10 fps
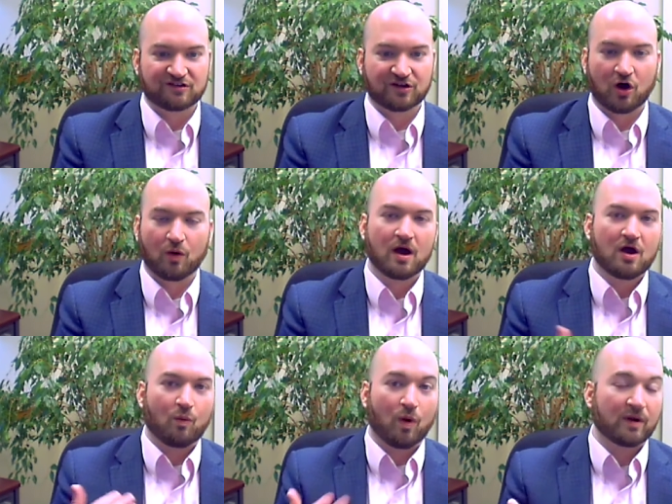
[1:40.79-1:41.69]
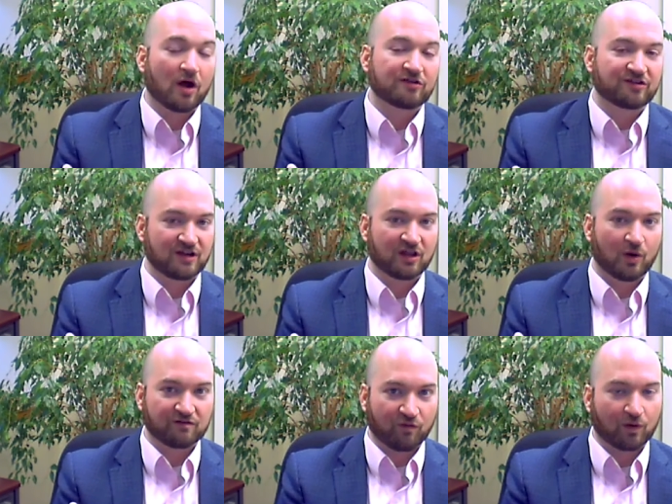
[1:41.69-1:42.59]
So, what we're also seeing, though,
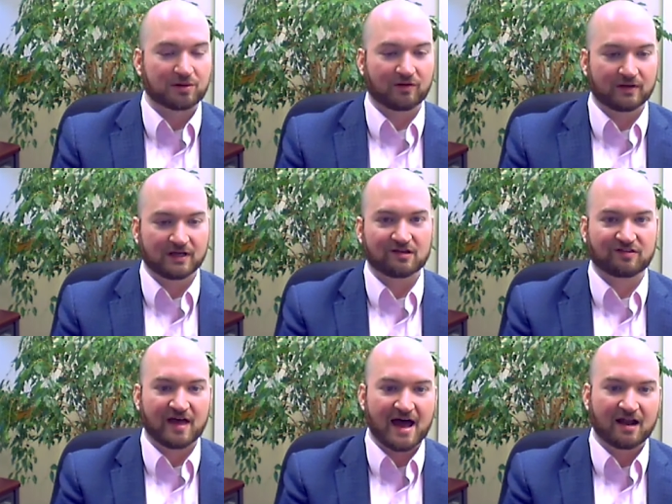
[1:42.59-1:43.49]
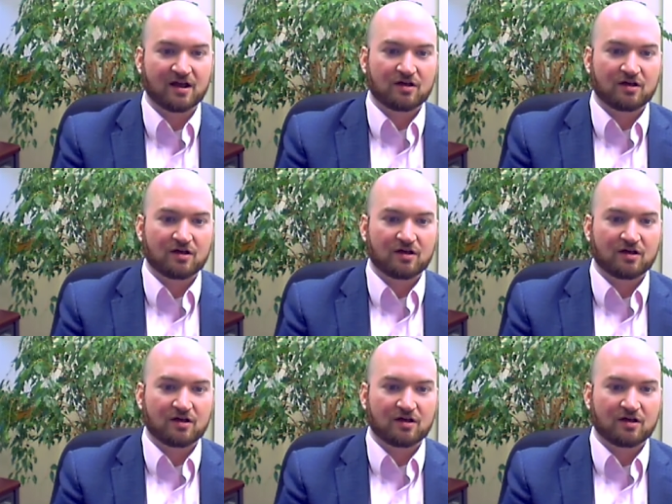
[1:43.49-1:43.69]
unfortunately, is that